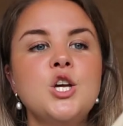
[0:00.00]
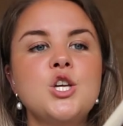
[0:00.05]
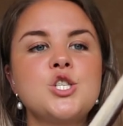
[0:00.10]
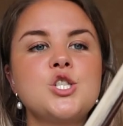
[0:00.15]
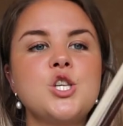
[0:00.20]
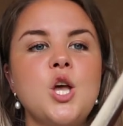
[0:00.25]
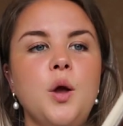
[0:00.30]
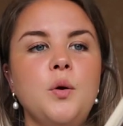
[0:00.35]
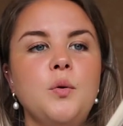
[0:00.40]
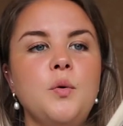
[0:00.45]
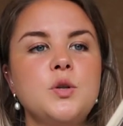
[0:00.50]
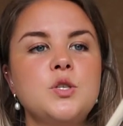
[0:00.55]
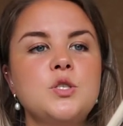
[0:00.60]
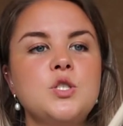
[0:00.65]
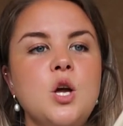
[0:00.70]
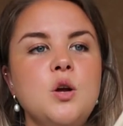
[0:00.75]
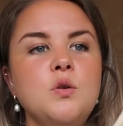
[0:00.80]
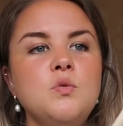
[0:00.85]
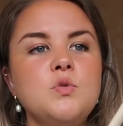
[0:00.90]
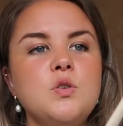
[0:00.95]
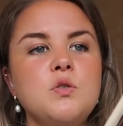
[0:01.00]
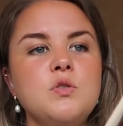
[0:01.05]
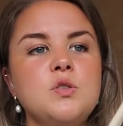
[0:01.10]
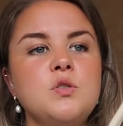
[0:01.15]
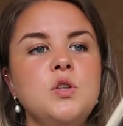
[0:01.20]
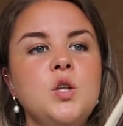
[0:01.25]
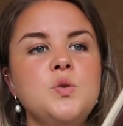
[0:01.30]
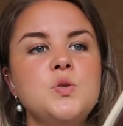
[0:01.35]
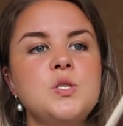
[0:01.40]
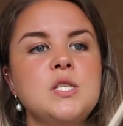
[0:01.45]
So don't
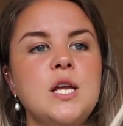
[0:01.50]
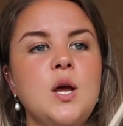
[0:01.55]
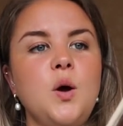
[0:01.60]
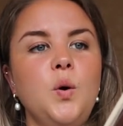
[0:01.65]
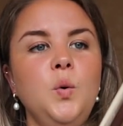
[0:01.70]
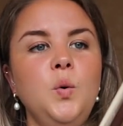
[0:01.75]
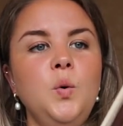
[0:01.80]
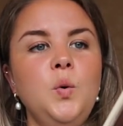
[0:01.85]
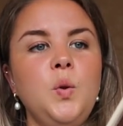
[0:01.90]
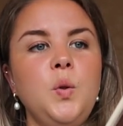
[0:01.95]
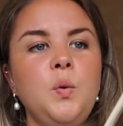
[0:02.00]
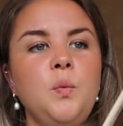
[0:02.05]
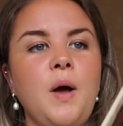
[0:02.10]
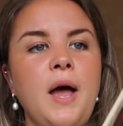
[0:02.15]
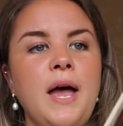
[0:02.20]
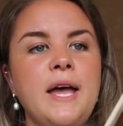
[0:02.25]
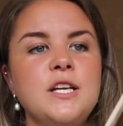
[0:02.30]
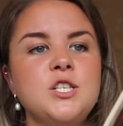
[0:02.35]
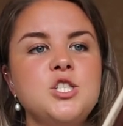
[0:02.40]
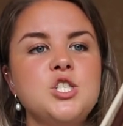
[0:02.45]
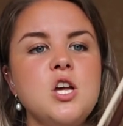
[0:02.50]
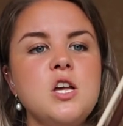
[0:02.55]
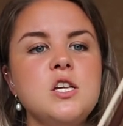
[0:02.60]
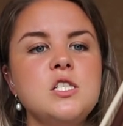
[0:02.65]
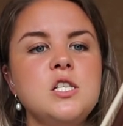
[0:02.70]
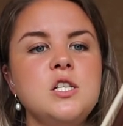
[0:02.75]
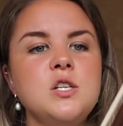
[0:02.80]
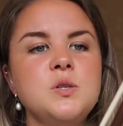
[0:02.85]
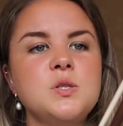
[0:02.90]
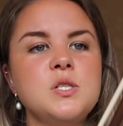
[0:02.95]
loosen it all the way,
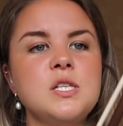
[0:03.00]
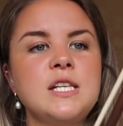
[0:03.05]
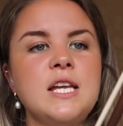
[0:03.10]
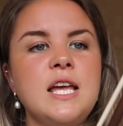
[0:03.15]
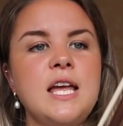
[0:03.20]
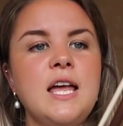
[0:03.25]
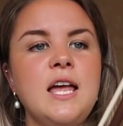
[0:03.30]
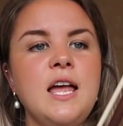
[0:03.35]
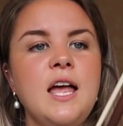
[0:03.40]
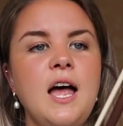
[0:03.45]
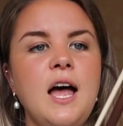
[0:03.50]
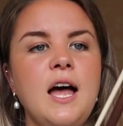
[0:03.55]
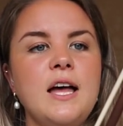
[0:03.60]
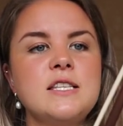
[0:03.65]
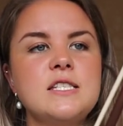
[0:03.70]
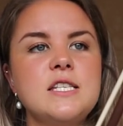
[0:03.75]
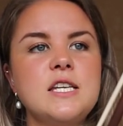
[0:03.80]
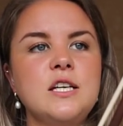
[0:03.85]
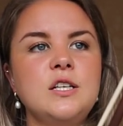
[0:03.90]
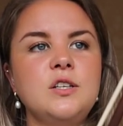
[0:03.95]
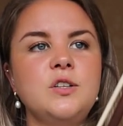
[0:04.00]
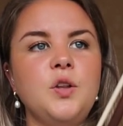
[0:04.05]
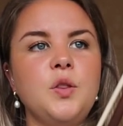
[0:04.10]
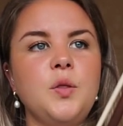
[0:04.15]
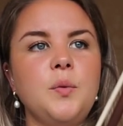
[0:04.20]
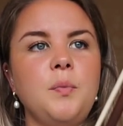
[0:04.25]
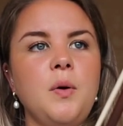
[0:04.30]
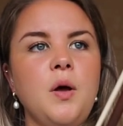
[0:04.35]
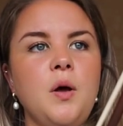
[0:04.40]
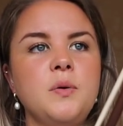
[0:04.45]
just loosen it until
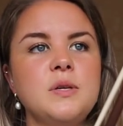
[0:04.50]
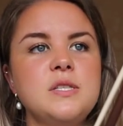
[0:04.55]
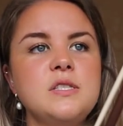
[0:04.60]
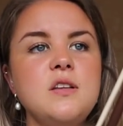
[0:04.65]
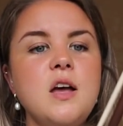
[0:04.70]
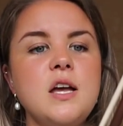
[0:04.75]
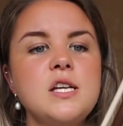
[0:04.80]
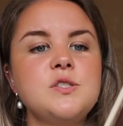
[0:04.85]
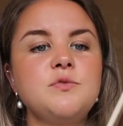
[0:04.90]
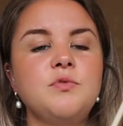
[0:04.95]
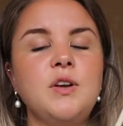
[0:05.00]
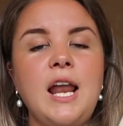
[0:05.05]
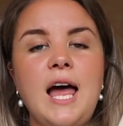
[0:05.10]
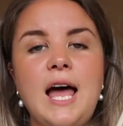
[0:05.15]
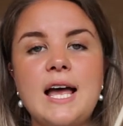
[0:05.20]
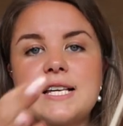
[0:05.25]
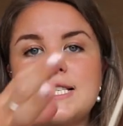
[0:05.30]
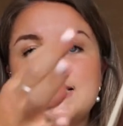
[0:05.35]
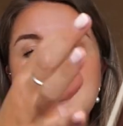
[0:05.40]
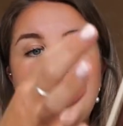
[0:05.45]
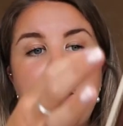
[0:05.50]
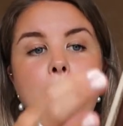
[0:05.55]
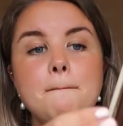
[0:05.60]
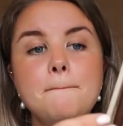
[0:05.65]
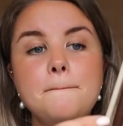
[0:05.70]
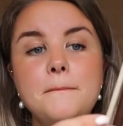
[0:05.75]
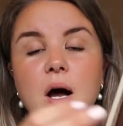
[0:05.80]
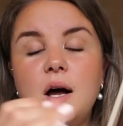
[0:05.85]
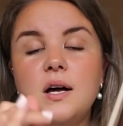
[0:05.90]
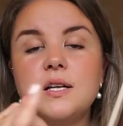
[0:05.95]
the bow is nice and relaxed,
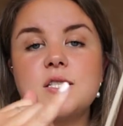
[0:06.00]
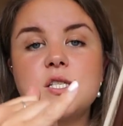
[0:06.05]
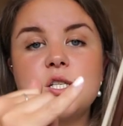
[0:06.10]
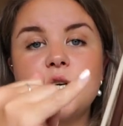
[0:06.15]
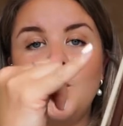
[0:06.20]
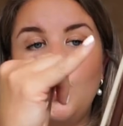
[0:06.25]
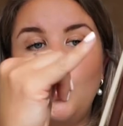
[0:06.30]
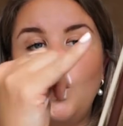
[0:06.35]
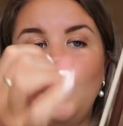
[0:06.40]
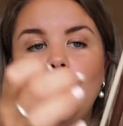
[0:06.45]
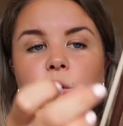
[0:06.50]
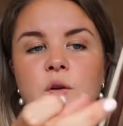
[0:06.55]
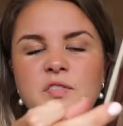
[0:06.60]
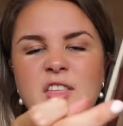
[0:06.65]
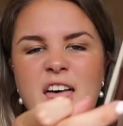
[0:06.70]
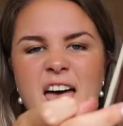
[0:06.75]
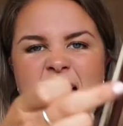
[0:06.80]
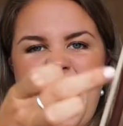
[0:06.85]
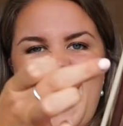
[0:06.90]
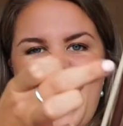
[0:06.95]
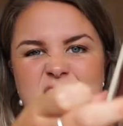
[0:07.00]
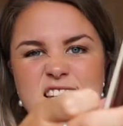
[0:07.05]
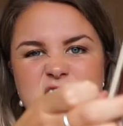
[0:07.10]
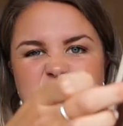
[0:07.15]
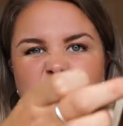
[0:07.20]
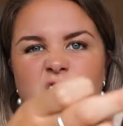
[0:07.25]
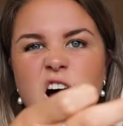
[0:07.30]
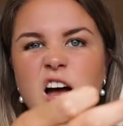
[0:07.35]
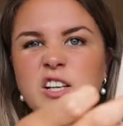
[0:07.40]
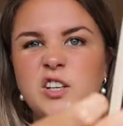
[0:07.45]
but all of the hairs
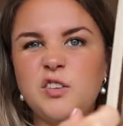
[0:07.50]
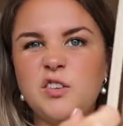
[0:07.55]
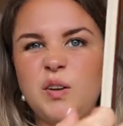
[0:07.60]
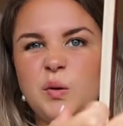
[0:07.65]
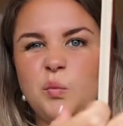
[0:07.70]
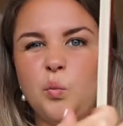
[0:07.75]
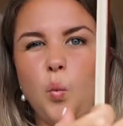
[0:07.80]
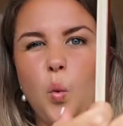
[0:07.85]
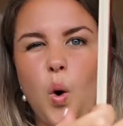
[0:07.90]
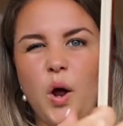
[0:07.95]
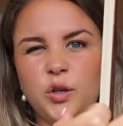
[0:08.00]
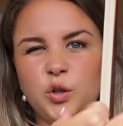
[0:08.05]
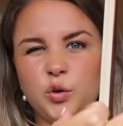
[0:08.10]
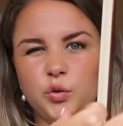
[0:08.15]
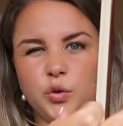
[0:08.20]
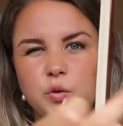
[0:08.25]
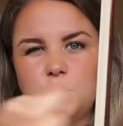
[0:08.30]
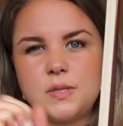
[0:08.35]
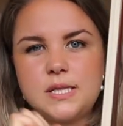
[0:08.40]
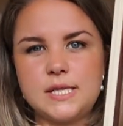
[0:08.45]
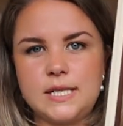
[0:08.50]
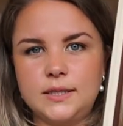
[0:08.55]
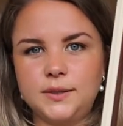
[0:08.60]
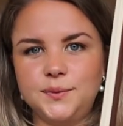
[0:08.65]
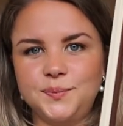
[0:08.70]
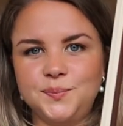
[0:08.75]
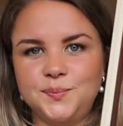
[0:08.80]
are kind of in one group still.